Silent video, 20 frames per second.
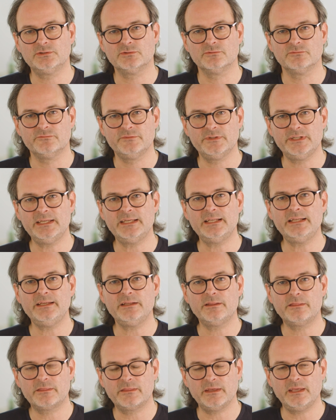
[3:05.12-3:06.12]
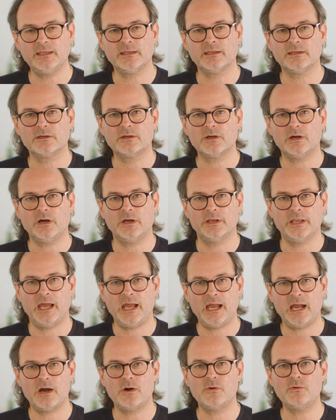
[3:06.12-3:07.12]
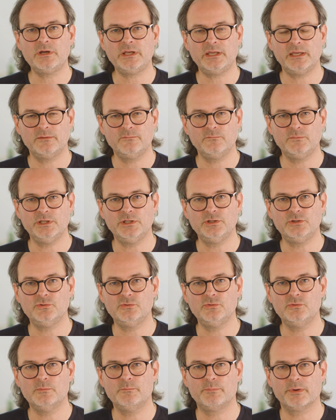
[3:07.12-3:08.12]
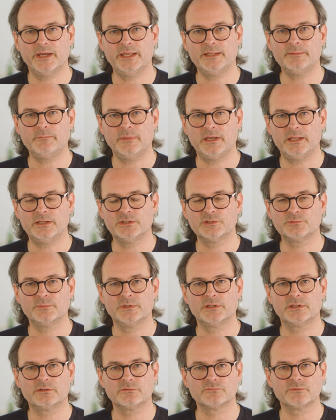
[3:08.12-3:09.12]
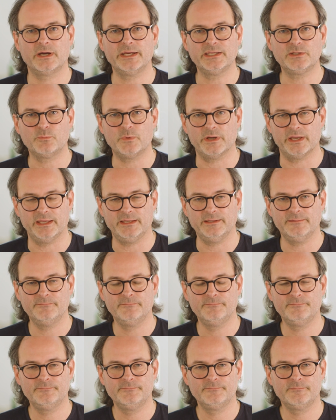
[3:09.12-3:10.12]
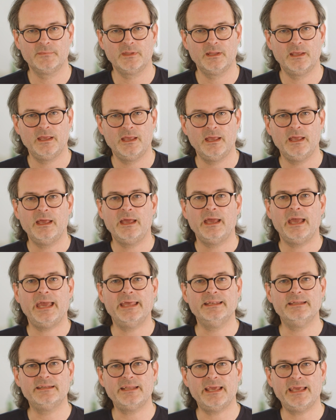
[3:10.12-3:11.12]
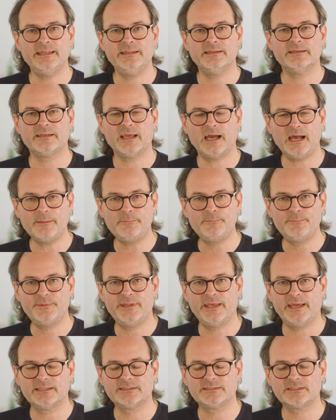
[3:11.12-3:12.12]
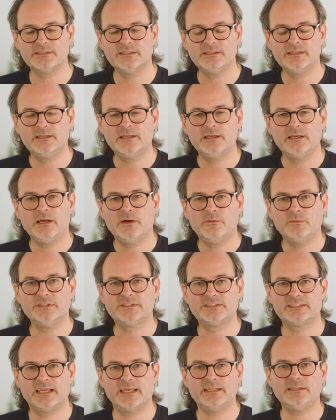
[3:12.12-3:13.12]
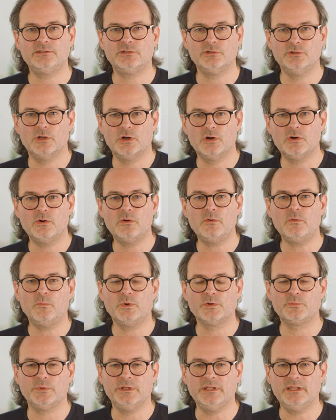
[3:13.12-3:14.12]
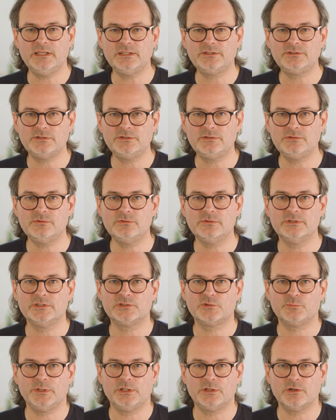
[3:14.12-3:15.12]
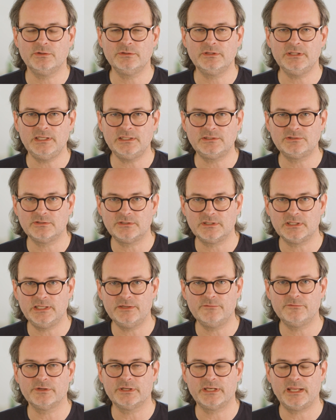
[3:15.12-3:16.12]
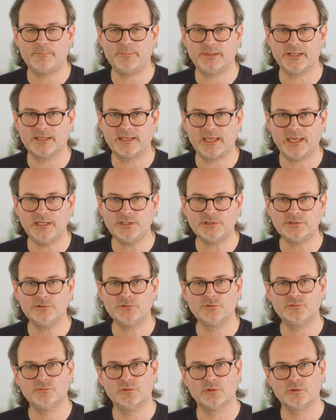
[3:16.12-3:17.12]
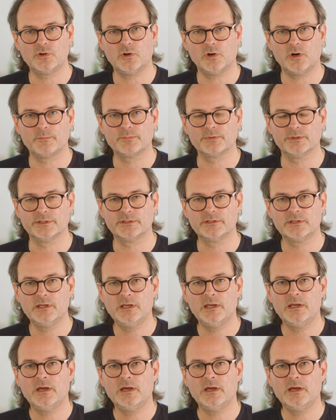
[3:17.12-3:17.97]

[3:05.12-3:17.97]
to really think on how can we do brand management the right way. And it ended up that we said, what we need to do is we don't need to deliver an application to a corporate.